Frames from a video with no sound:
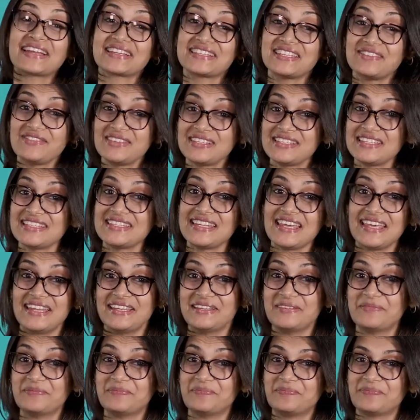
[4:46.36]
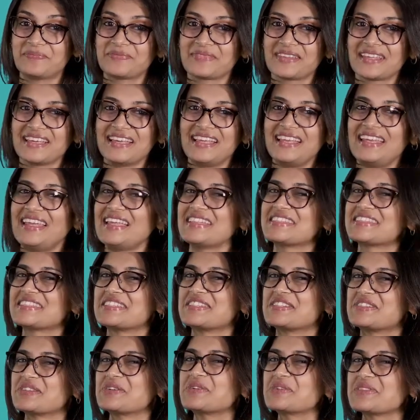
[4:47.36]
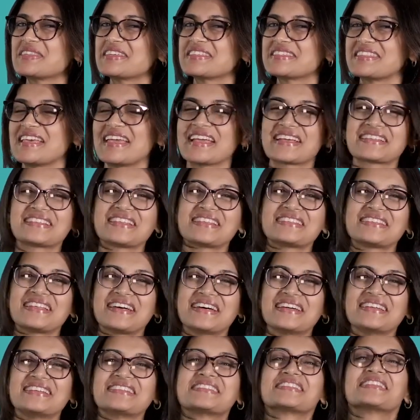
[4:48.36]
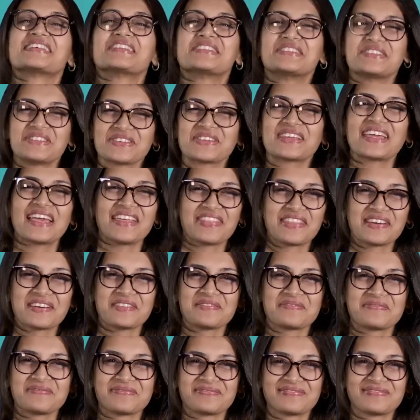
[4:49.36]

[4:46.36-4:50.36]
Activity 10. Let's do this exercise together.